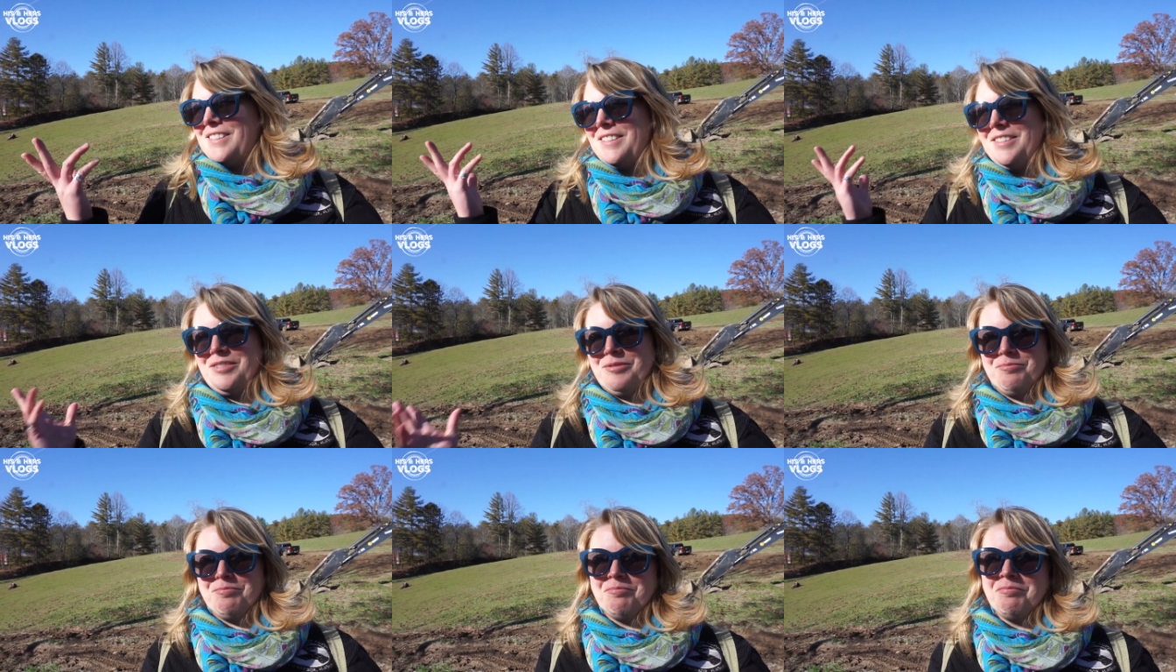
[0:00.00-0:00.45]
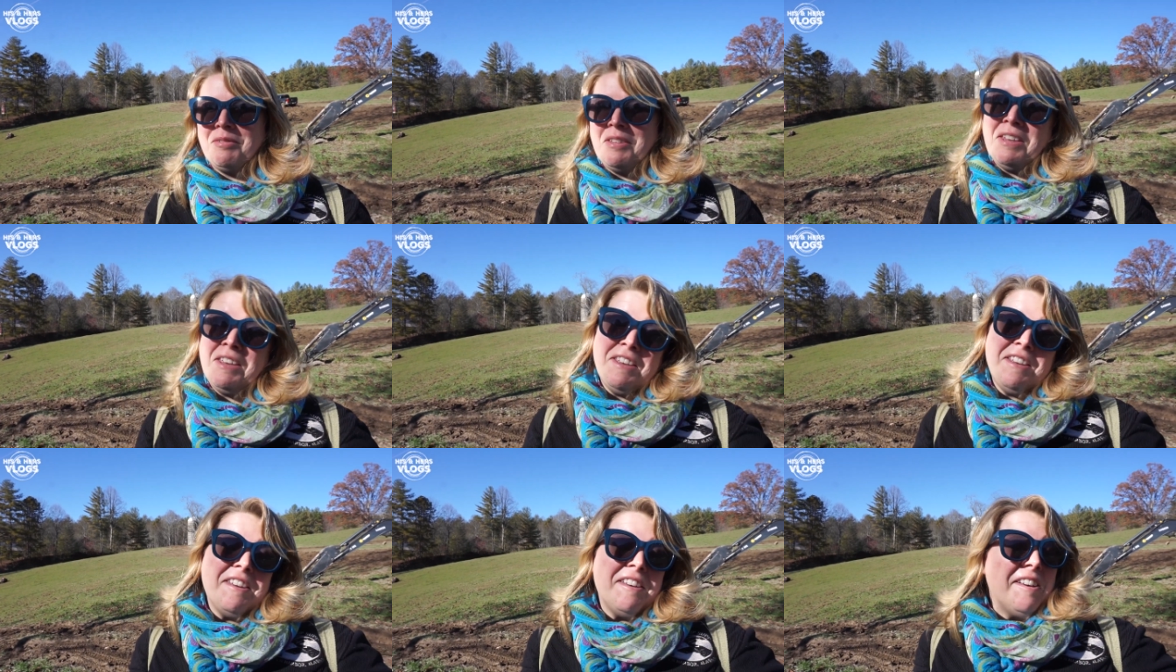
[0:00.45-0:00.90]
and
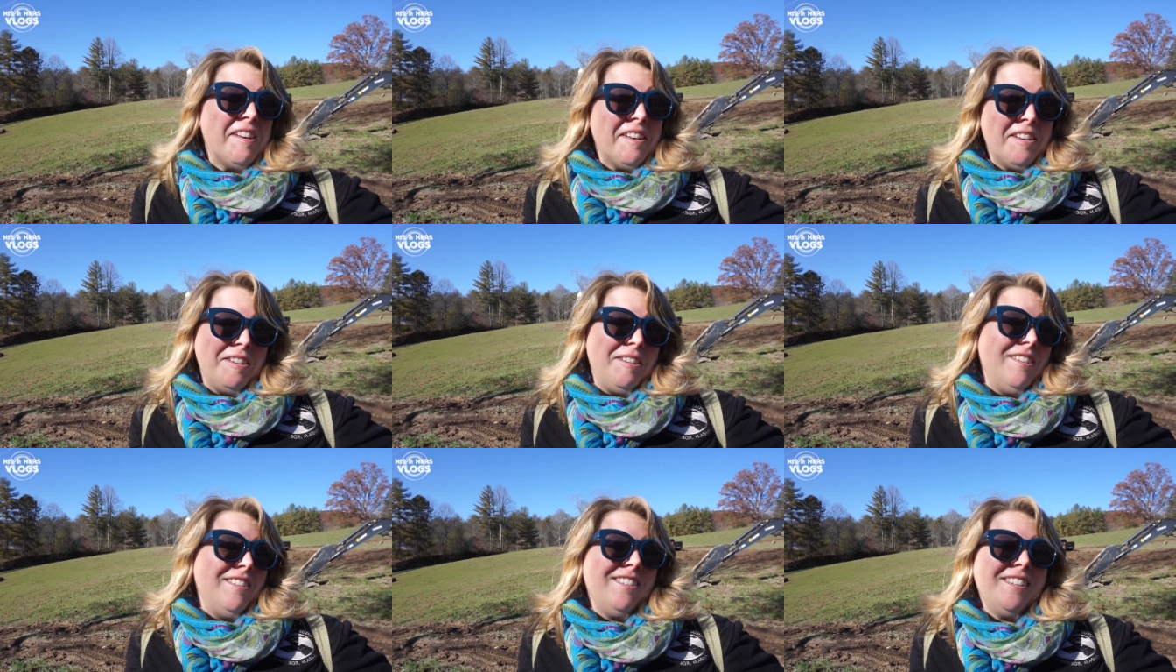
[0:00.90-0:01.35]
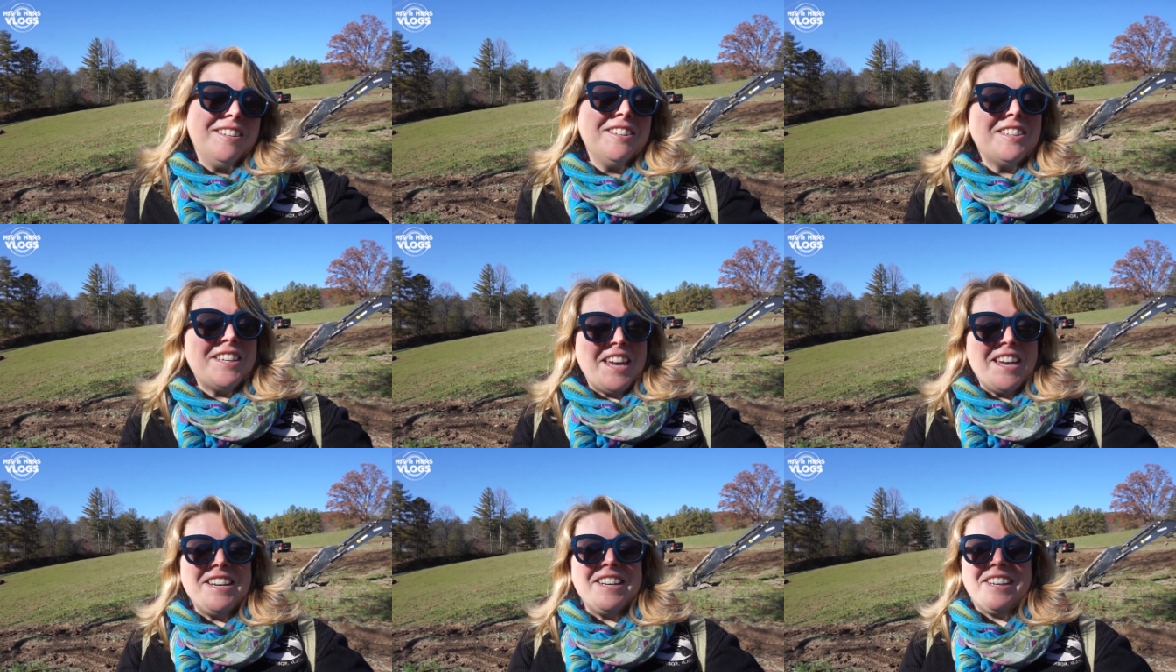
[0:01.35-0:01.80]
this is
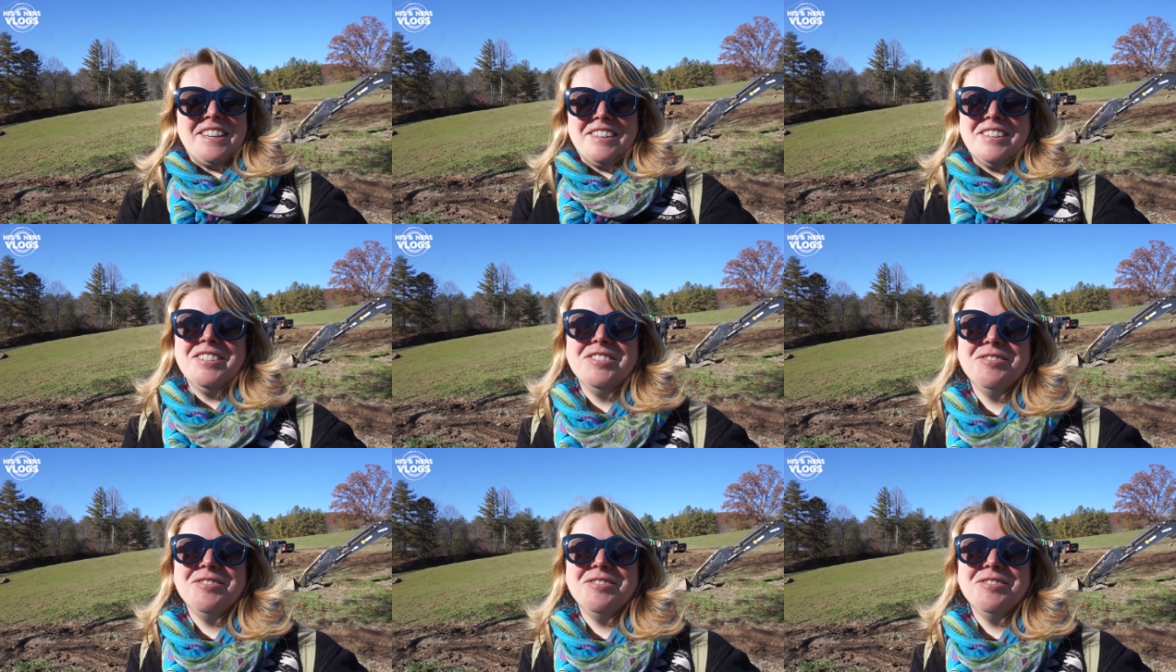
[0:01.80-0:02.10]
entertaining.